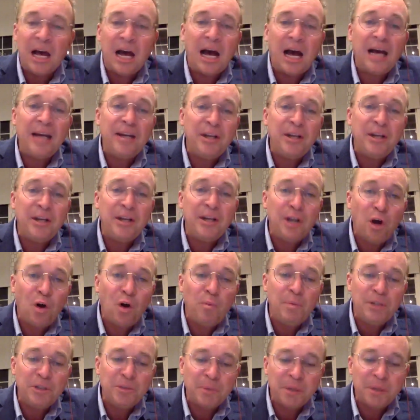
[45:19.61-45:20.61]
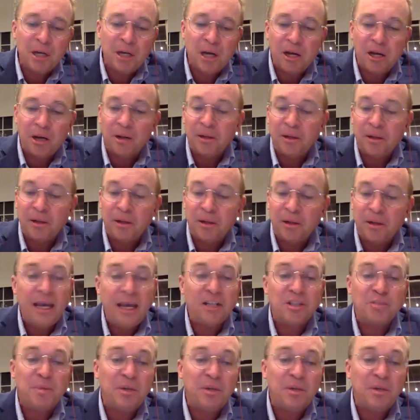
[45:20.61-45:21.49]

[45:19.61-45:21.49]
I know Mitch McConnell. And as much